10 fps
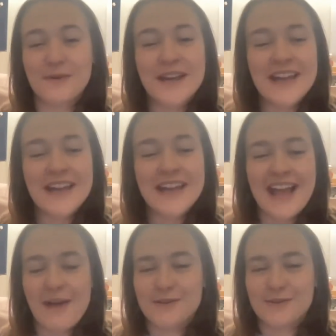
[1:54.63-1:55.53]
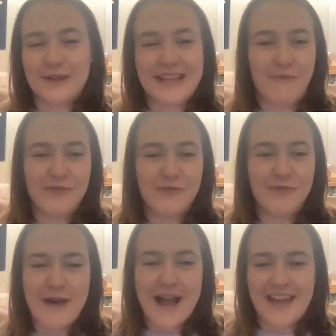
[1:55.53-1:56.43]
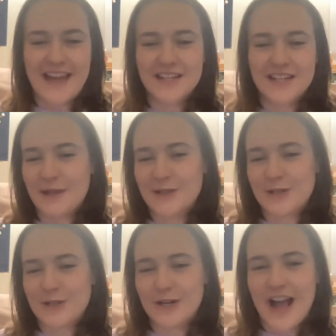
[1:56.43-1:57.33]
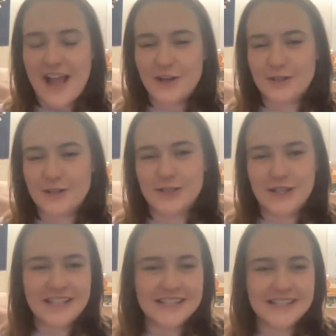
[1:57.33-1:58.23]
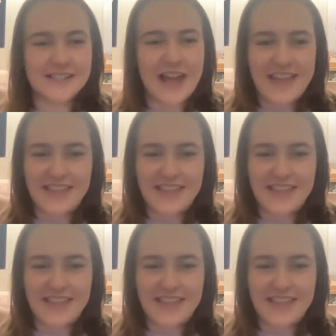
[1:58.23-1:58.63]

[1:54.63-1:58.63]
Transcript: So it was really helpful back then to make sure I understood because